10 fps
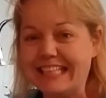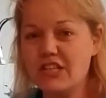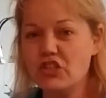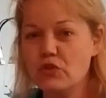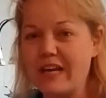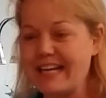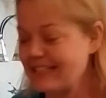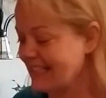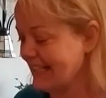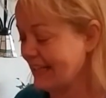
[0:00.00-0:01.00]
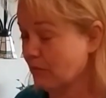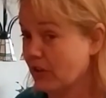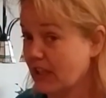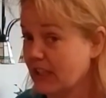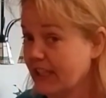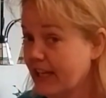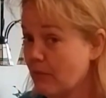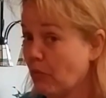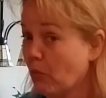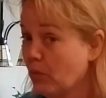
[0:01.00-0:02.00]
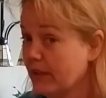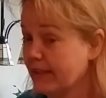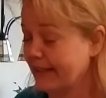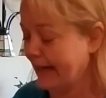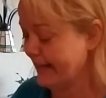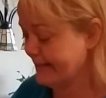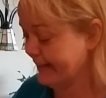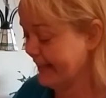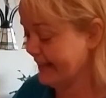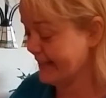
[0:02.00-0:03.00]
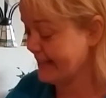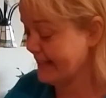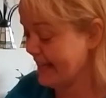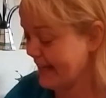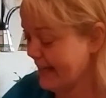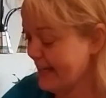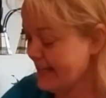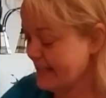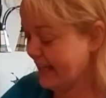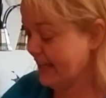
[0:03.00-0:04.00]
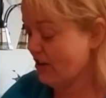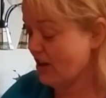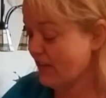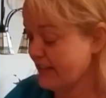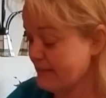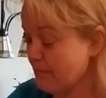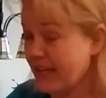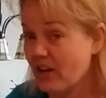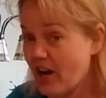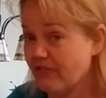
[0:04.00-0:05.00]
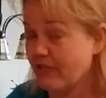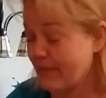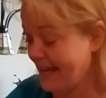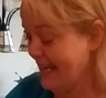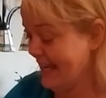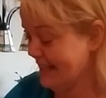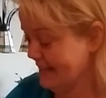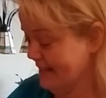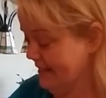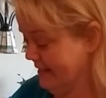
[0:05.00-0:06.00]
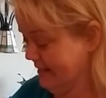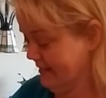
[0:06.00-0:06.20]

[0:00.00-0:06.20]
is, you guessed it, I'm gonna clean up really nicely in the sink to get all this meat off of my hands.